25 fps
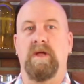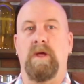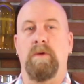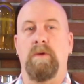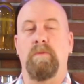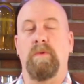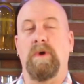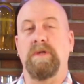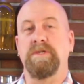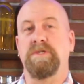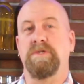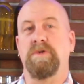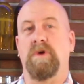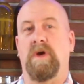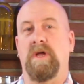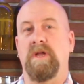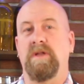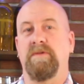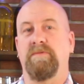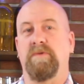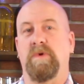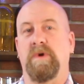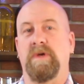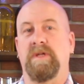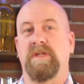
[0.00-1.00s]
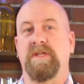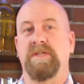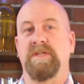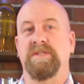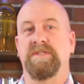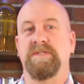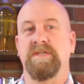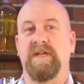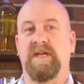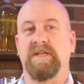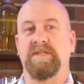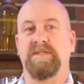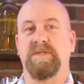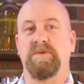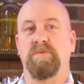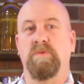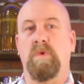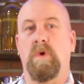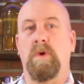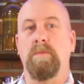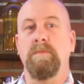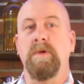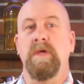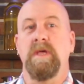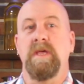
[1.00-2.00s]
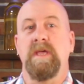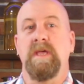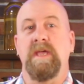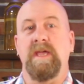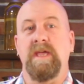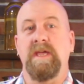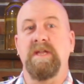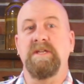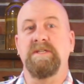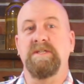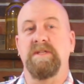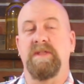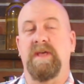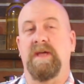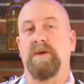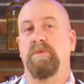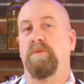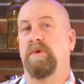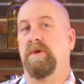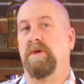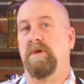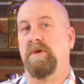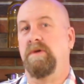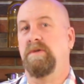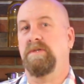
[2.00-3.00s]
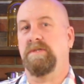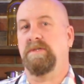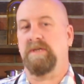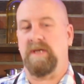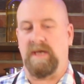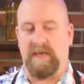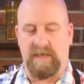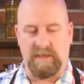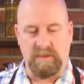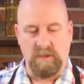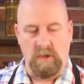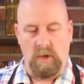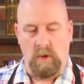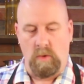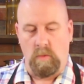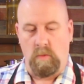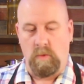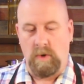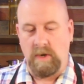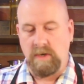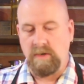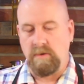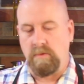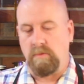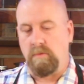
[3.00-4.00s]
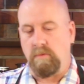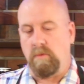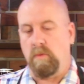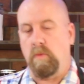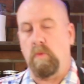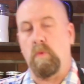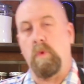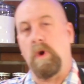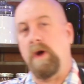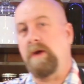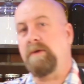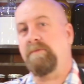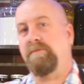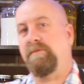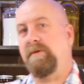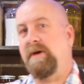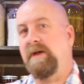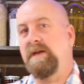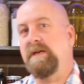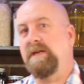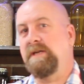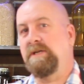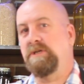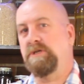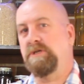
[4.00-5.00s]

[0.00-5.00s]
And once your olive oil is nice and warm, into that we're going to add 1 quite finely